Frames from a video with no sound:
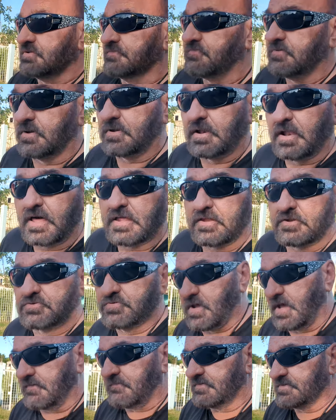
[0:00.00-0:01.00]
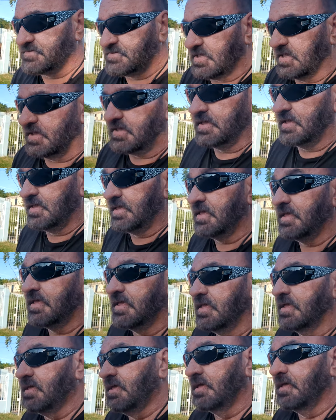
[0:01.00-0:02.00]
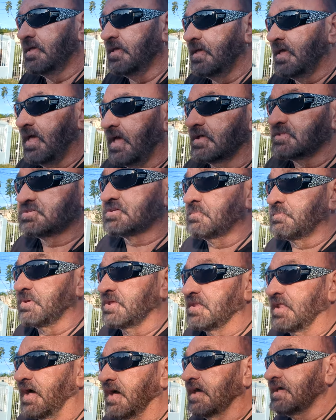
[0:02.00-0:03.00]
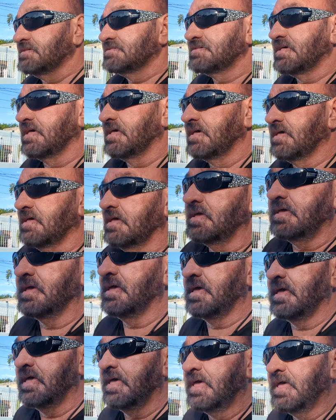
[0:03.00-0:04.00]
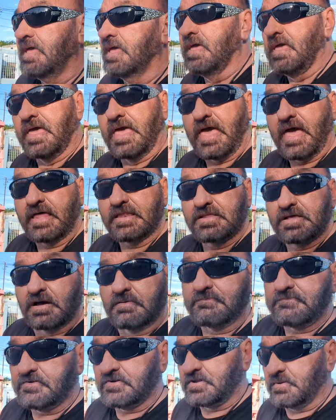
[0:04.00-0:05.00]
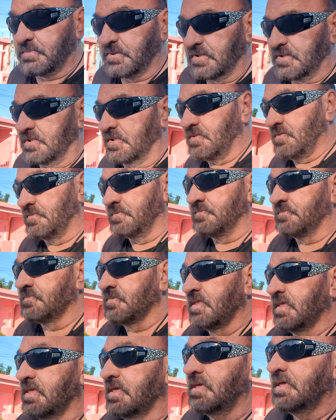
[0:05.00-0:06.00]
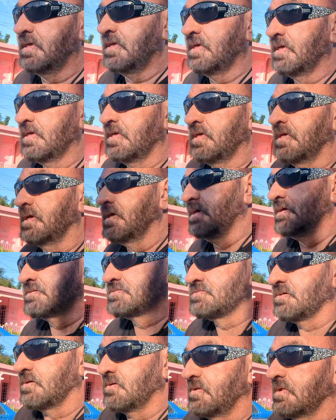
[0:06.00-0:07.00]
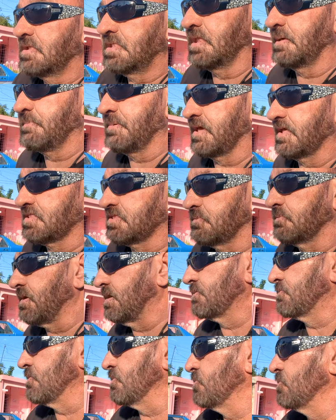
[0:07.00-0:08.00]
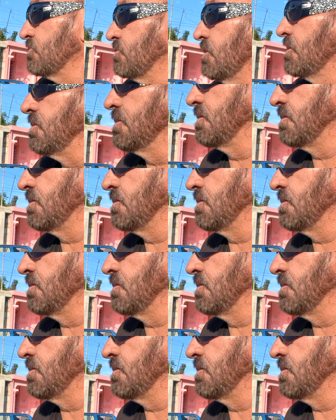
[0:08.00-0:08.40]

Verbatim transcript: it for a lot of travels. That's gonna be nice and comfortable. So let me get the right road.